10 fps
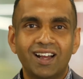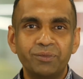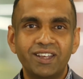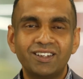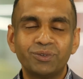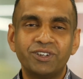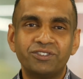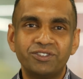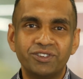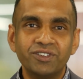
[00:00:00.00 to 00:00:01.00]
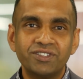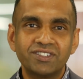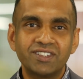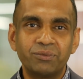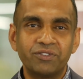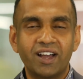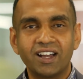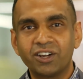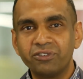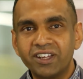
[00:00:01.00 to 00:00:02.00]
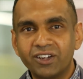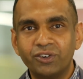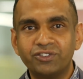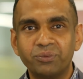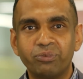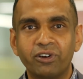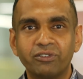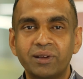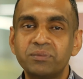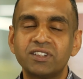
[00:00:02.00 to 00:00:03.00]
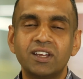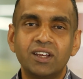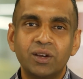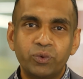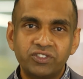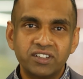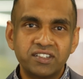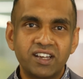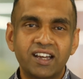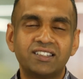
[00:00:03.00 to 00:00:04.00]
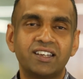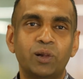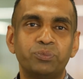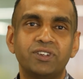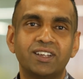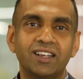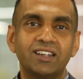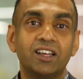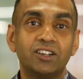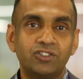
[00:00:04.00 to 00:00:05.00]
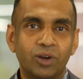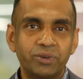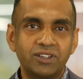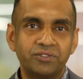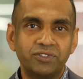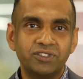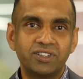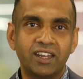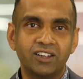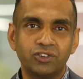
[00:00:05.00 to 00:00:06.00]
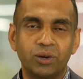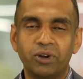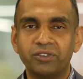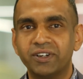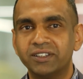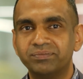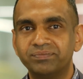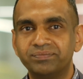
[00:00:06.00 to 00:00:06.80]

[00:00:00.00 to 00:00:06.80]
I'm here to introduce some of our career coaching programs which are designed to help you to get job interviews and a job offer.